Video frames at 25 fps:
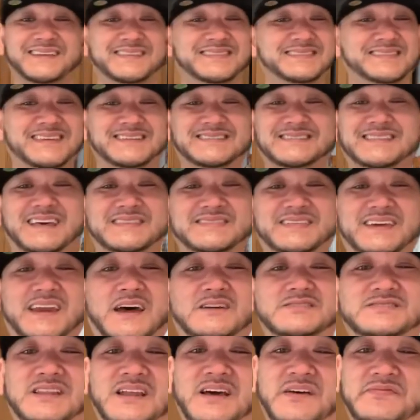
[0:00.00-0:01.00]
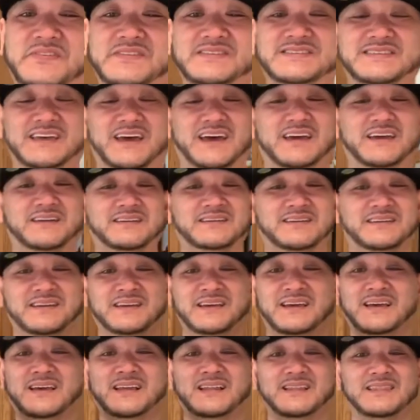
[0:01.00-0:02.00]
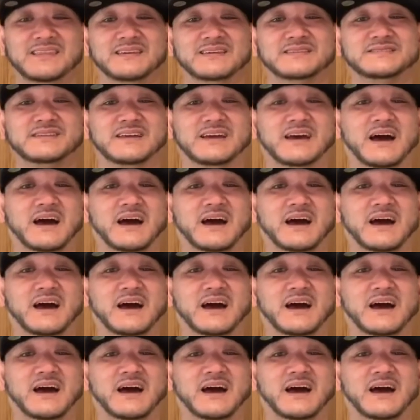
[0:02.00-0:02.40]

there's nothing else left to say. Listen,